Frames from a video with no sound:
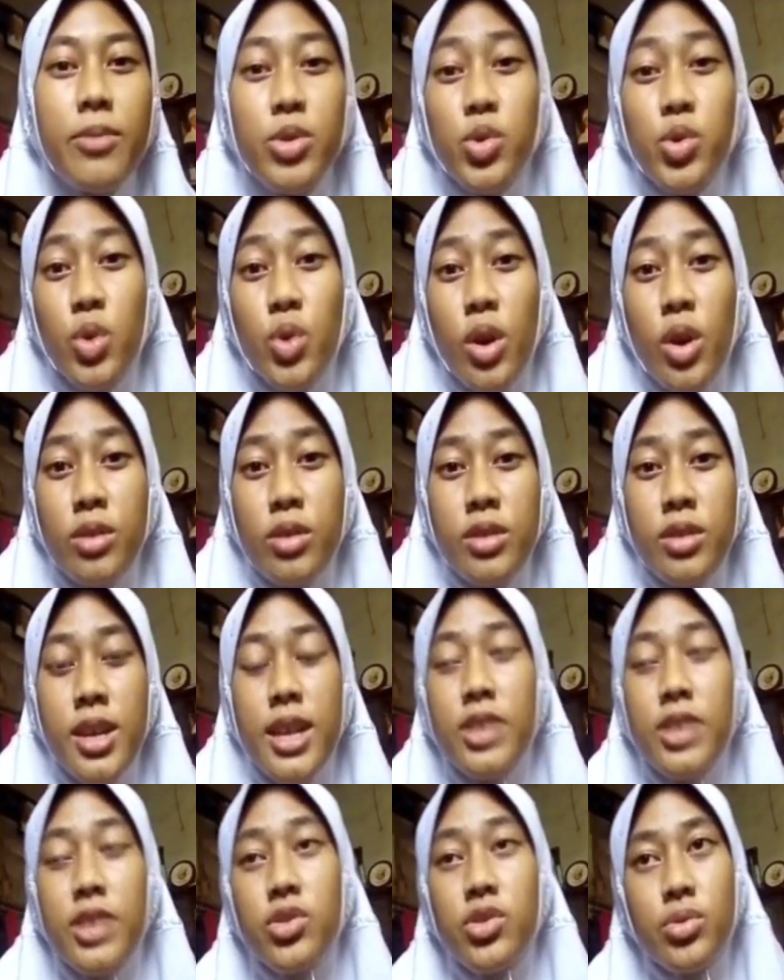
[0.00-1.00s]
strong
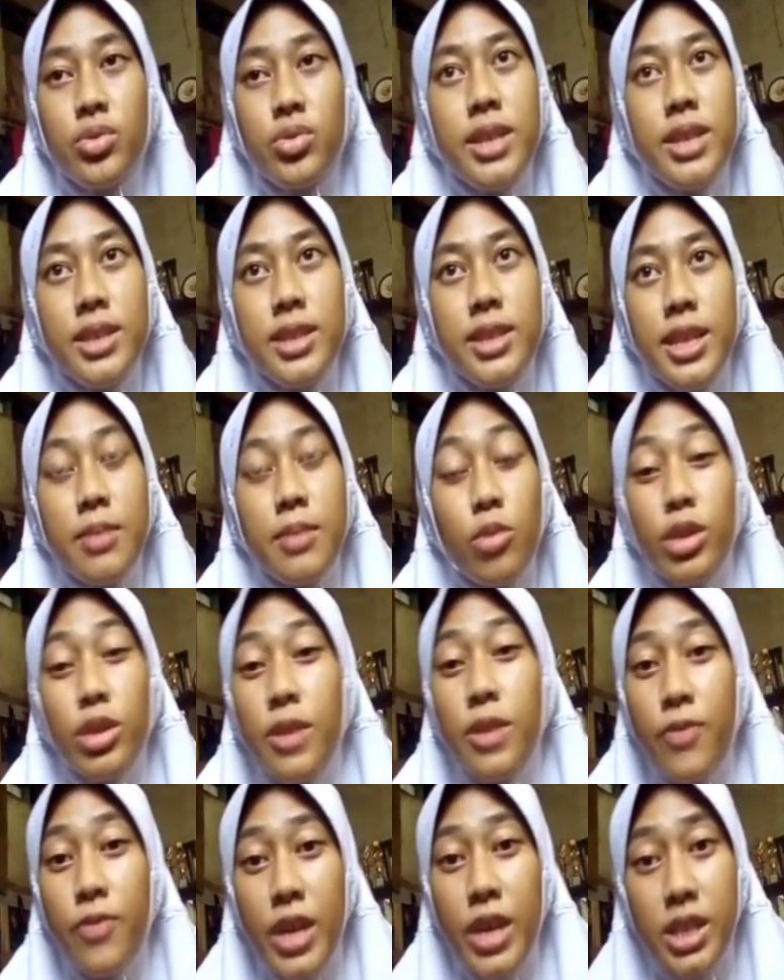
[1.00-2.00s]
intrinsic
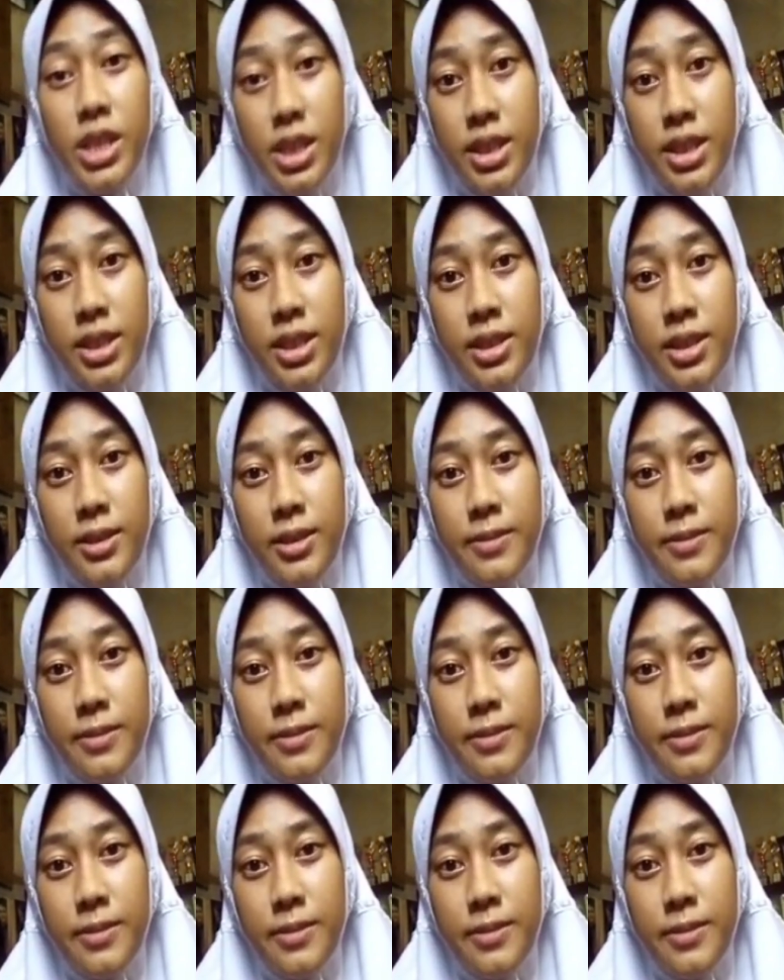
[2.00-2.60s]
motivation.